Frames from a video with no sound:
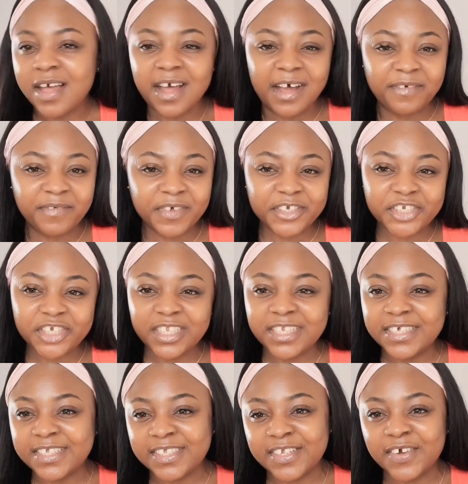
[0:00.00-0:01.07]
our facial
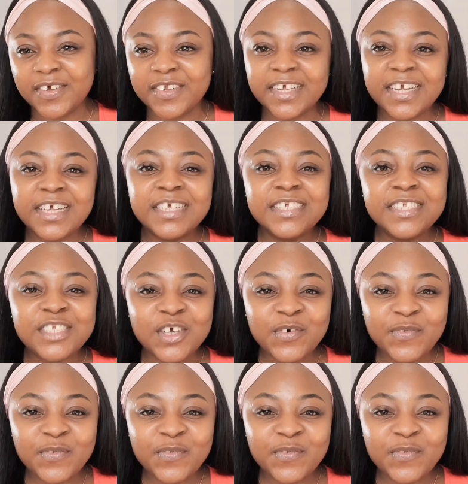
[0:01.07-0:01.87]
is done. Don't